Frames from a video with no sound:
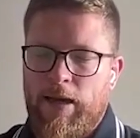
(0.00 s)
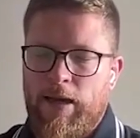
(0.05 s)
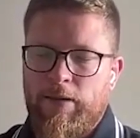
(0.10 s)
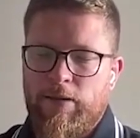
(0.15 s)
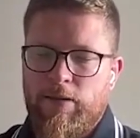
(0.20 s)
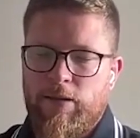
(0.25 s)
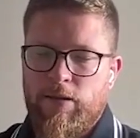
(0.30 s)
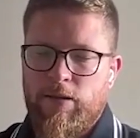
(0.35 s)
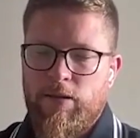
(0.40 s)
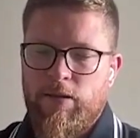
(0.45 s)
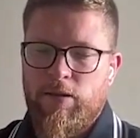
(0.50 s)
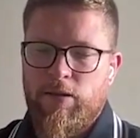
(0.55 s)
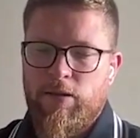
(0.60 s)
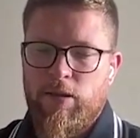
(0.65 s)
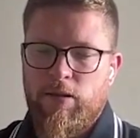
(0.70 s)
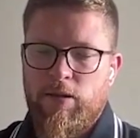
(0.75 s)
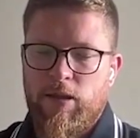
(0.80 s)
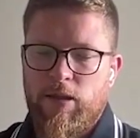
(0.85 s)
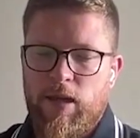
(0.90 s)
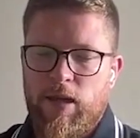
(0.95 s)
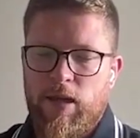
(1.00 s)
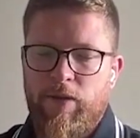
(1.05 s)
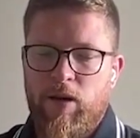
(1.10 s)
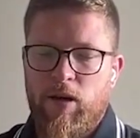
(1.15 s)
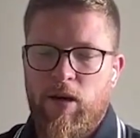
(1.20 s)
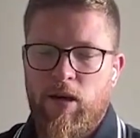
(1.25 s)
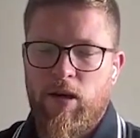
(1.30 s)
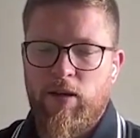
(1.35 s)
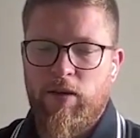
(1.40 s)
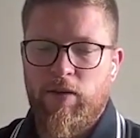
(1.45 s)
And to
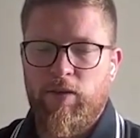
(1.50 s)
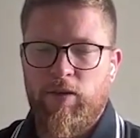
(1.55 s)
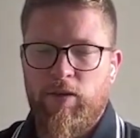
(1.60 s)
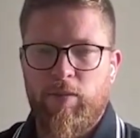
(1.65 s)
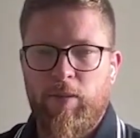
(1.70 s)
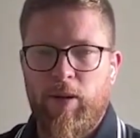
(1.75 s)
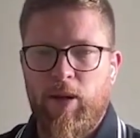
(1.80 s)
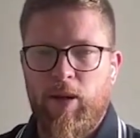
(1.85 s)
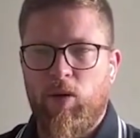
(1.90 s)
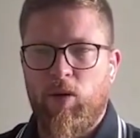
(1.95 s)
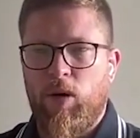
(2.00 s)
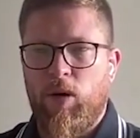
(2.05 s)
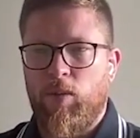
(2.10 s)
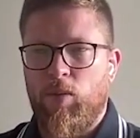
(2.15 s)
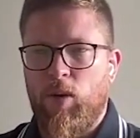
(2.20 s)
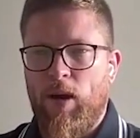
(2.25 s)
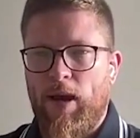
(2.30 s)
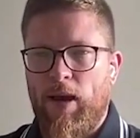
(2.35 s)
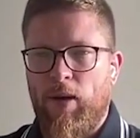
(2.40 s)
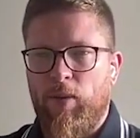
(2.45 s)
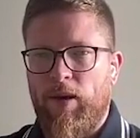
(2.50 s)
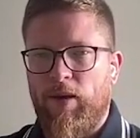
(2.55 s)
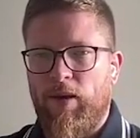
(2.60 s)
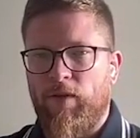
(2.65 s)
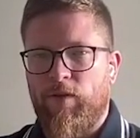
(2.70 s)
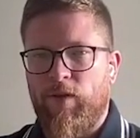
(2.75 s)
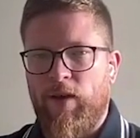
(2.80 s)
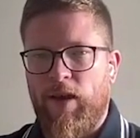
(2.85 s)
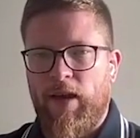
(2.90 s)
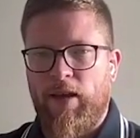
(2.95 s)
give a kind of spill on where
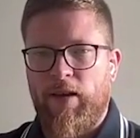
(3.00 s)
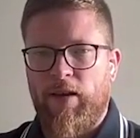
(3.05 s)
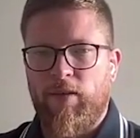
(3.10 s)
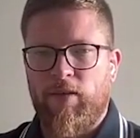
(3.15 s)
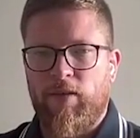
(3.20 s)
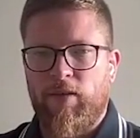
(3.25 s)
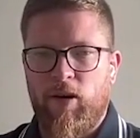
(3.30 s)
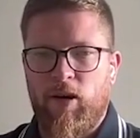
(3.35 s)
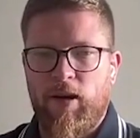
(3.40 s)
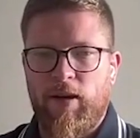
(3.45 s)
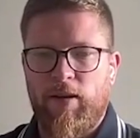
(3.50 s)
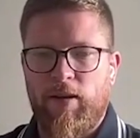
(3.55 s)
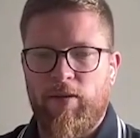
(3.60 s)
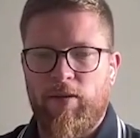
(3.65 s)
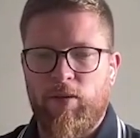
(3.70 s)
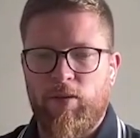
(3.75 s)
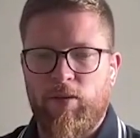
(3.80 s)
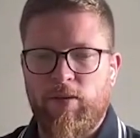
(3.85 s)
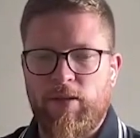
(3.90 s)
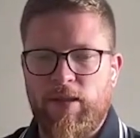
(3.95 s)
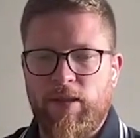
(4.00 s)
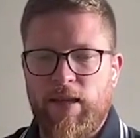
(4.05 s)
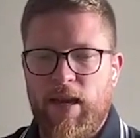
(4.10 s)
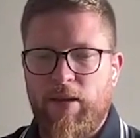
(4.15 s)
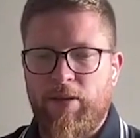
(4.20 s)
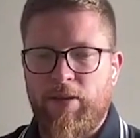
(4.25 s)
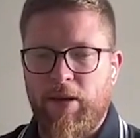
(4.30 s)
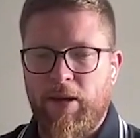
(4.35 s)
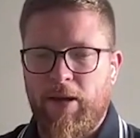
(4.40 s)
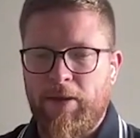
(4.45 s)
we fit in and tie this all
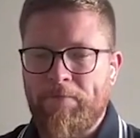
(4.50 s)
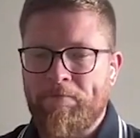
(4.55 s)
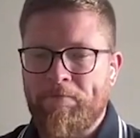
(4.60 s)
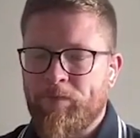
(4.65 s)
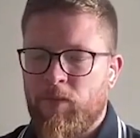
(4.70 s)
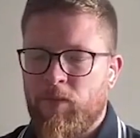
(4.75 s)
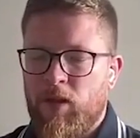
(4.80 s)
together,